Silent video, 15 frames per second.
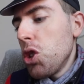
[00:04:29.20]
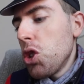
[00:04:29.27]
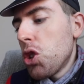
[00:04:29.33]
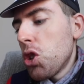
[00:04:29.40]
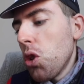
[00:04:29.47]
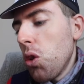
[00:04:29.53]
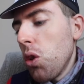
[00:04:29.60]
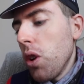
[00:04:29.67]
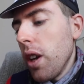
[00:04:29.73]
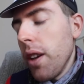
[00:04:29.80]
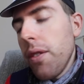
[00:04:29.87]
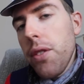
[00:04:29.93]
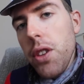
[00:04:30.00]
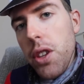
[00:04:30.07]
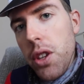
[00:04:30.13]
So
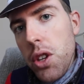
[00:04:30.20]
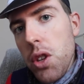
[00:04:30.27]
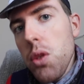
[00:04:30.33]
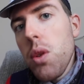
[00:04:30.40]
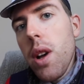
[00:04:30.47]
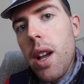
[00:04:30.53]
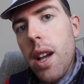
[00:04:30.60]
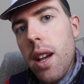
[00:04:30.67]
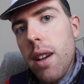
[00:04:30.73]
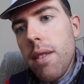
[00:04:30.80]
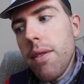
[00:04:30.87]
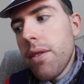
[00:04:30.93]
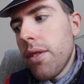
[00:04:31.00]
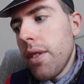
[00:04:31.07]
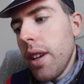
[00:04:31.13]
if you
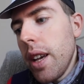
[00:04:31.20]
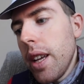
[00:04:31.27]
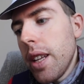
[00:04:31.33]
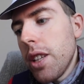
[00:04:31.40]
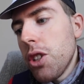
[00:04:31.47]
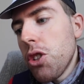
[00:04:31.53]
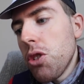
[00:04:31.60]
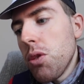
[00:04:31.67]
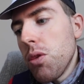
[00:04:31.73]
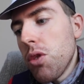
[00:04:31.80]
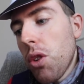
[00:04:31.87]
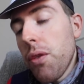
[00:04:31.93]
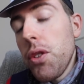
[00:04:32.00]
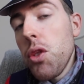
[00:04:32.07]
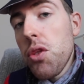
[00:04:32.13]
have any shoes,
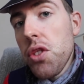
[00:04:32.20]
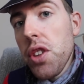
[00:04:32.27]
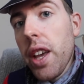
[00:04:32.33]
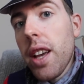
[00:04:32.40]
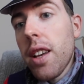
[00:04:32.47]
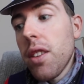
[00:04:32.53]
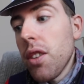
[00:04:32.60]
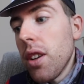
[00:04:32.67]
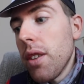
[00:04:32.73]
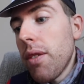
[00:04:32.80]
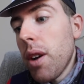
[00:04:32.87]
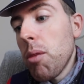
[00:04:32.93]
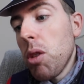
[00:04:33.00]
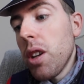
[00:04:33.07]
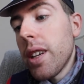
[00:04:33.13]
or if you think that
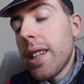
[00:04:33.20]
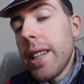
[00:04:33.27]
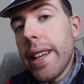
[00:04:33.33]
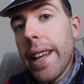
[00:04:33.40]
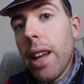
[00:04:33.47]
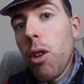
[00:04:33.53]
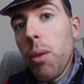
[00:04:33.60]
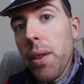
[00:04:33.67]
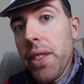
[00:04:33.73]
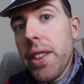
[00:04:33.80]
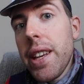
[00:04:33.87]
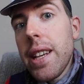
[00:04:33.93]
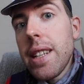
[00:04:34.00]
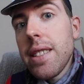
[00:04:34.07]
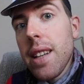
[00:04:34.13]
if I'm likely to get on with
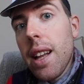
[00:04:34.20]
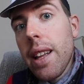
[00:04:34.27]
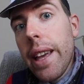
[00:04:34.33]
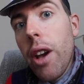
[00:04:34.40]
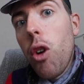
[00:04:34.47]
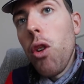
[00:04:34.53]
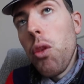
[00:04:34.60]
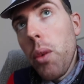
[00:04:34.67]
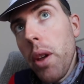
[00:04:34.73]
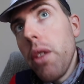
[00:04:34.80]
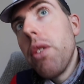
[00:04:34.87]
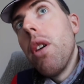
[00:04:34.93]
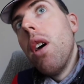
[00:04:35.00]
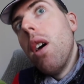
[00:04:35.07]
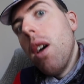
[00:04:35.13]
these, I'll get on
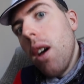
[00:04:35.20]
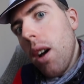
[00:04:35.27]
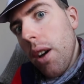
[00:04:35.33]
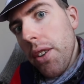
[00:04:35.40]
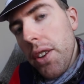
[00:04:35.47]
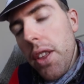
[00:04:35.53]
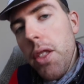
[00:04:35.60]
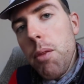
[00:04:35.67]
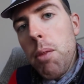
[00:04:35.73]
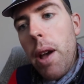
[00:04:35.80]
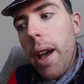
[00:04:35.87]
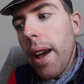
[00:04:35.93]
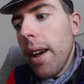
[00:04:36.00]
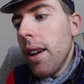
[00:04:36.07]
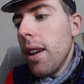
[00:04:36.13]
with another
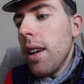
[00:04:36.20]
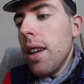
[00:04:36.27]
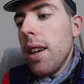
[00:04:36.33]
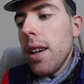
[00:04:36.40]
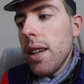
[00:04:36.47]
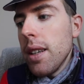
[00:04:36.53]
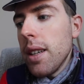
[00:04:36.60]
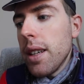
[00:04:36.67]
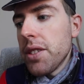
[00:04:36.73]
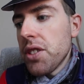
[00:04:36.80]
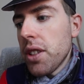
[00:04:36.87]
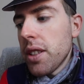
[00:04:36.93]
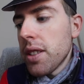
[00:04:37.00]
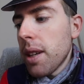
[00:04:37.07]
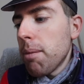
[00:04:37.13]
pair,
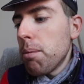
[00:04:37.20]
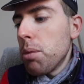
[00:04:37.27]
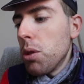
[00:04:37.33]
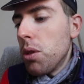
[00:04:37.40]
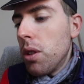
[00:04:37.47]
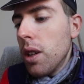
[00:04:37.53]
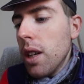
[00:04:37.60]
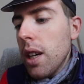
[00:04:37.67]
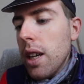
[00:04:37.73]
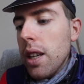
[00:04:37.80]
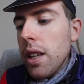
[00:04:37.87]
as an example,